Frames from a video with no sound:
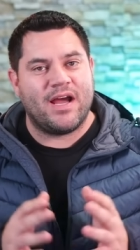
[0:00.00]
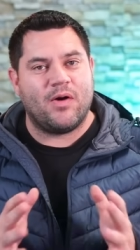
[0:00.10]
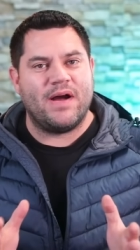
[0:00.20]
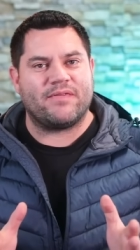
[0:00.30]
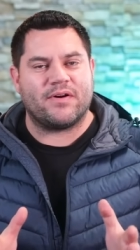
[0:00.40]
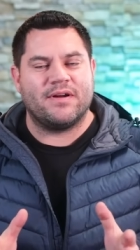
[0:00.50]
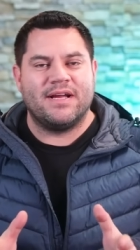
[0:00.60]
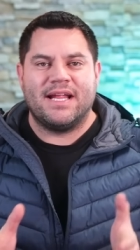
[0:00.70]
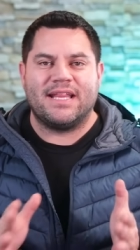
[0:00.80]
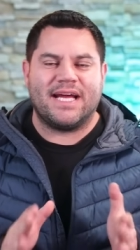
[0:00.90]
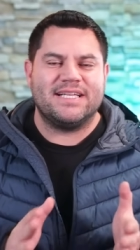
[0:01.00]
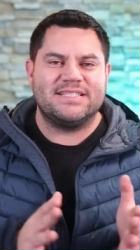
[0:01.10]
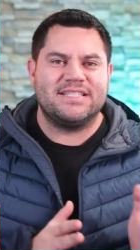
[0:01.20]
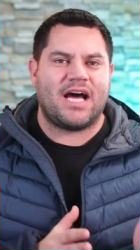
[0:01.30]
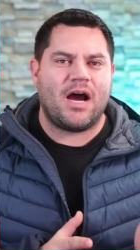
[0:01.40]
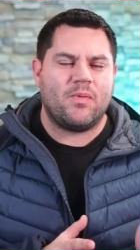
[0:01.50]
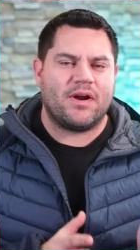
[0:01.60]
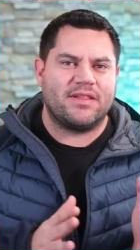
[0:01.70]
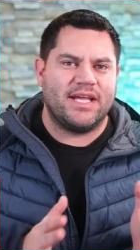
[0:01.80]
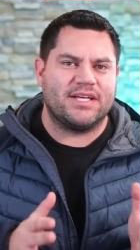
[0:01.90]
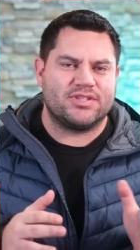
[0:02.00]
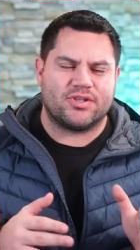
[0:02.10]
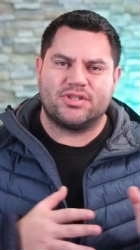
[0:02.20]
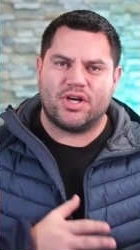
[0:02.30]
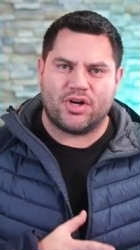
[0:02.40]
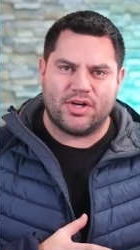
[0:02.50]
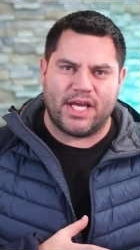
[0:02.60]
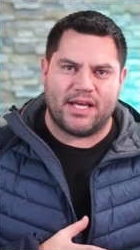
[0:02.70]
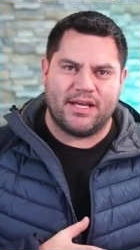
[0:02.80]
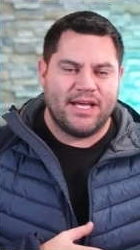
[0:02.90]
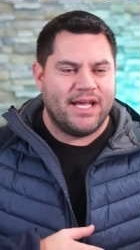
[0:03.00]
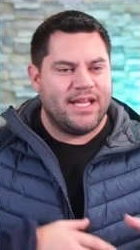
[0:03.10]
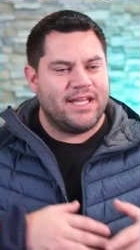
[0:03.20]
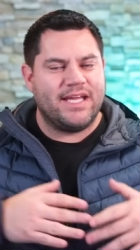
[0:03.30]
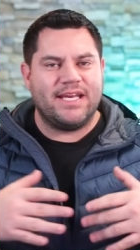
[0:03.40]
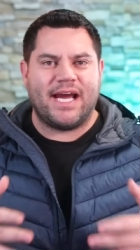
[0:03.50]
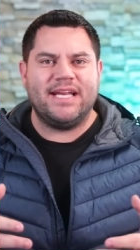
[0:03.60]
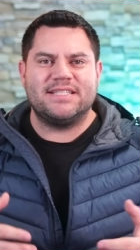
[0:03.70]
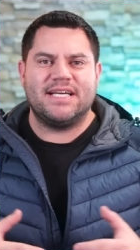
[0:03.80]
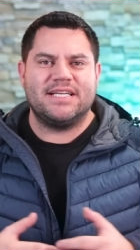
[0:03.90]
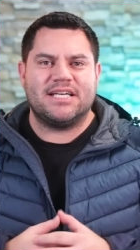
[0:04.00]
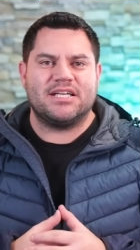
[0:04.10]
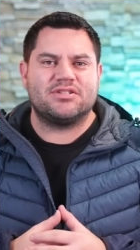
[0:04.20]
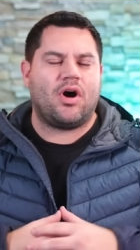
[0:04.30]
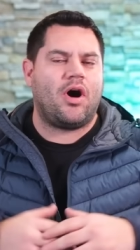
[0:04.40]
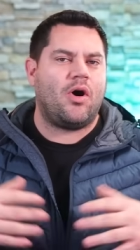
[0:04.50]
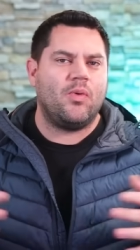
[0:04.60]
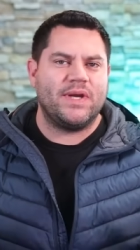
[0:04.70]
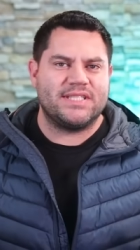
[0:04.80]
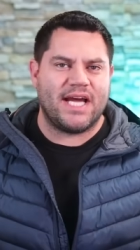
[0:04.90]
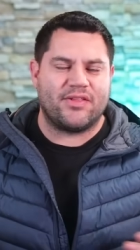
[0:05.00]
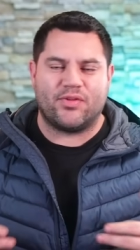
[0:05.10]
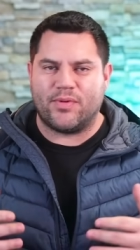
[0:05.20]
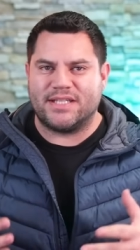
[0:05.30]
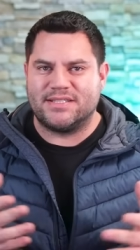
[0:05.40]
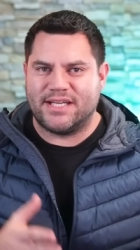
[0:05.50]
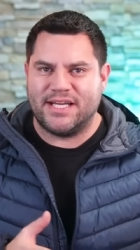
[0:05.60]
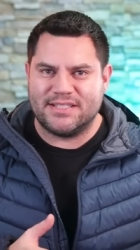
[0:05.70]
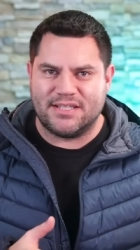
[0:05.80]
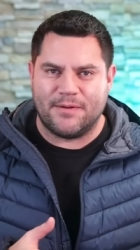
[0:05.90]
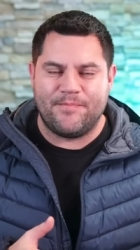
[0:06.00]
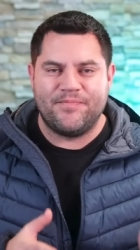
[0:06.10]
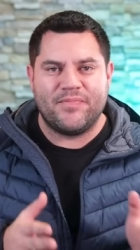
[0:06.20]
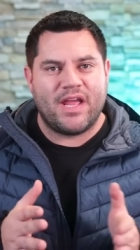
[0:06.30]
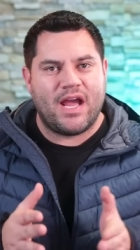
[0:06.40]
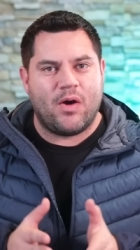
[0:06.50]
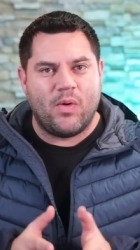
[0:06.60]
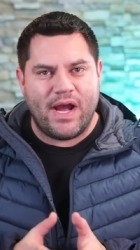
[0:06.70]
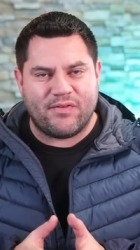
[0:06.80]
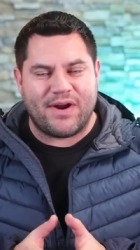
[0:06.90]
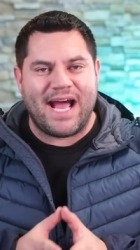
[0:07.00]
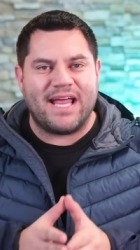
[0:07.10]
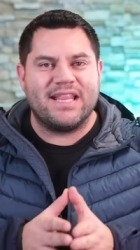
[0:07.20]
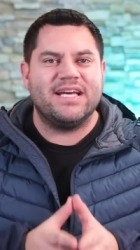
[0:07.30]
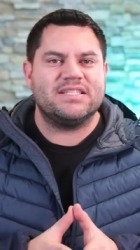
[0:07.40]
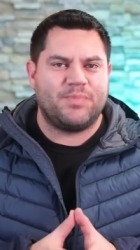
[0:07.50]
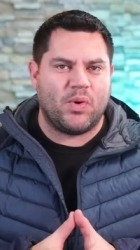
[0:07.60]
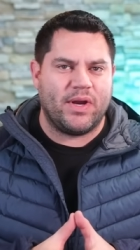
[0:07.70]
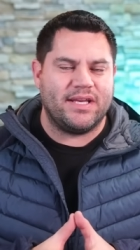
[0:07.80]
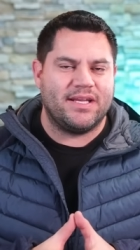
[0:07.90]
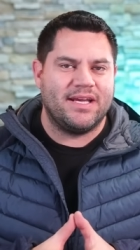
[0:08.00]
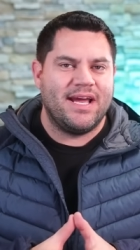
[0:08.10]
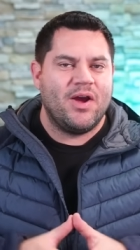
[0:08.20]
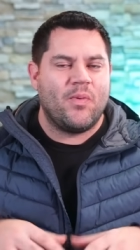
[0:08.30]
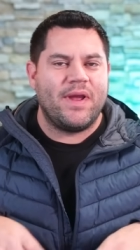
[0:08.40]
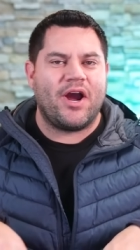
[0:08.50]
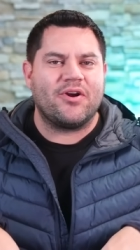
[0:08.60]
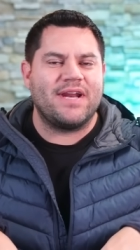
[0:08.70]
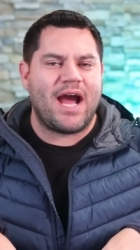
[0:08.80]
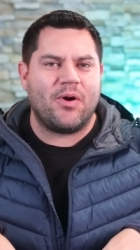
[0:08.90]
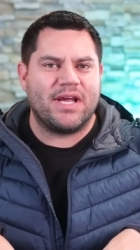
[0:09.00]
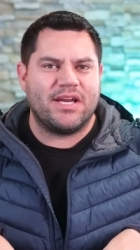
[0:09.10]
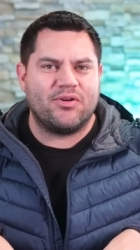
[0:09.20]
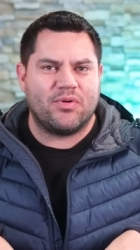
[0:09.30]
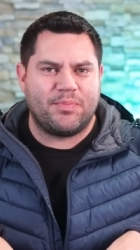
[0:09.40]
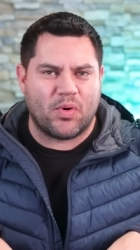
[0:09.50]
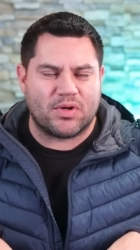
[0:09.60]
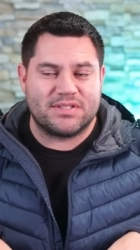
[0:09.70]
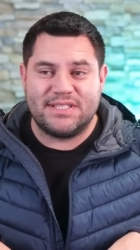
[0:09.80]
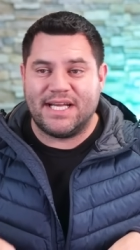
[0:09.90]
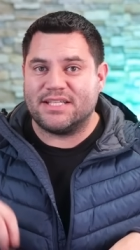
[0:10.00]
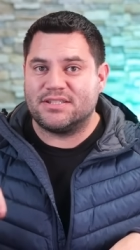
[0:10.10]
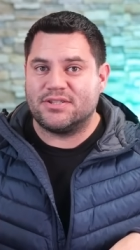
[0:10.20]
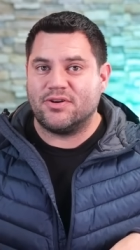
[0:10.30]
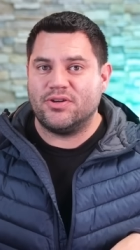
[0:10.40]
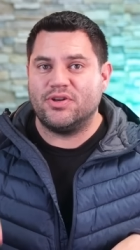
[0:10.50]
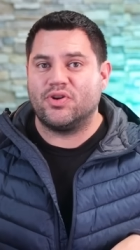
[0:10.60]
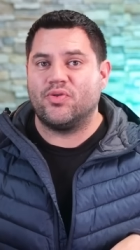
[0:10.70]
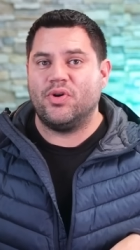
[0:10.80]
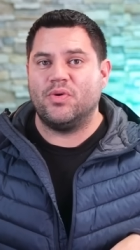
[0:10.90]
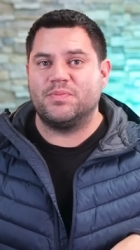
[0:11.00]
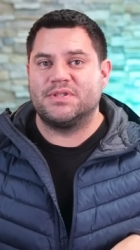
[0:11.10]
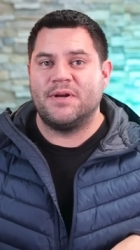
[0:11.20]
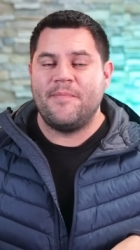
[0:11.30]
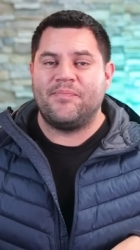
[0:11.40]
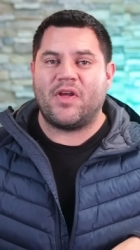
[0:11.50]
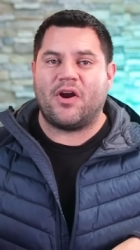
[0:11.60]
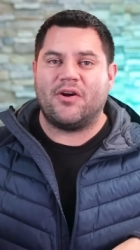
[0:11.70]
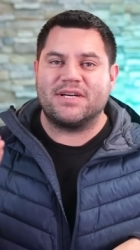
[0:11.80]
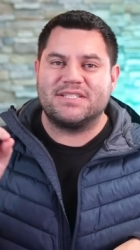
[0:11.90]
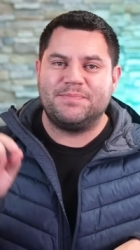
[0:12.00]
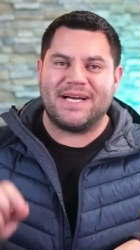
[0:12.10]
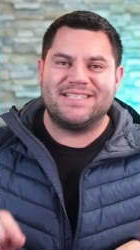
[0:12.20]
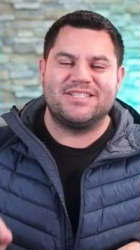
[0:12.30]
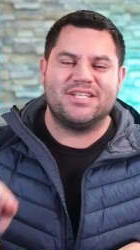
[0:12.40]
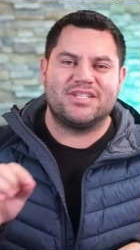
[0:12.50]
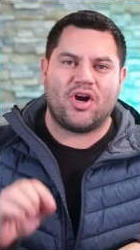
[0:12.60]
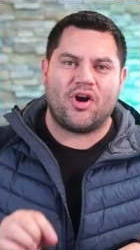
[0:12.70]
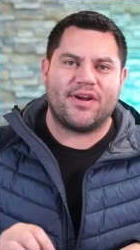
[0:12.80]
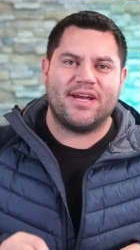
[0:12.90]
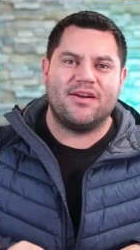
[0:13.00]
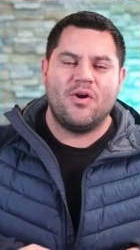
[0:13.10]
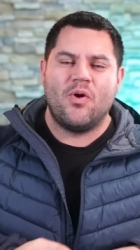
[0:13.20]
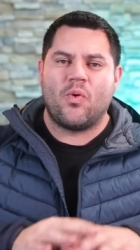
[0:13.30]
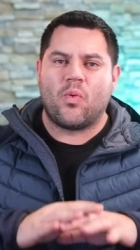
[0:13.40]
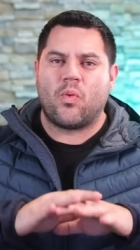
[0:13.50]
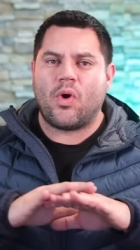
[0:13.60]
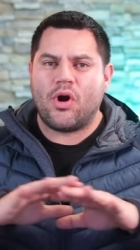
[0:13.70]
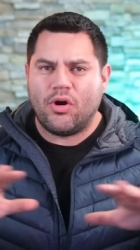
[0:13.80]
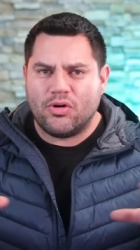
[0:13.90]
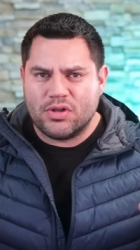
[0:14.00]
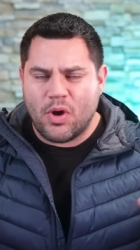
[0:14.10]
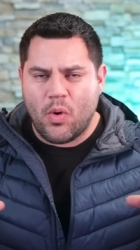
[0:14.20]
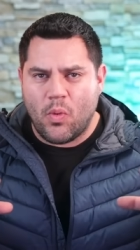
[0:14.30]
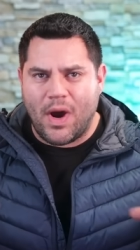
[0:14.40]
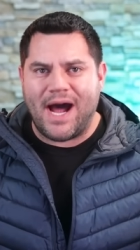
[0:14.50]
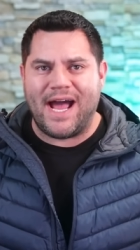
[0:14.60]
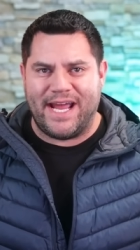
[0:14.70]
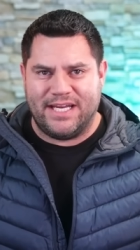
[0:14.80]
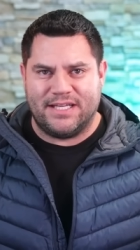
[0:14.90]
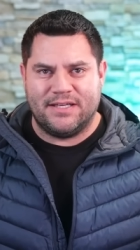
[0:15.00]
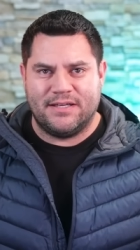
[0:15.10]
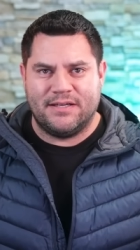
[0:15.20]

However, that is not where things are turning. The United States has always had threats against them. However, at this point, we are now getting reports that certain groups are expected to target worldwide.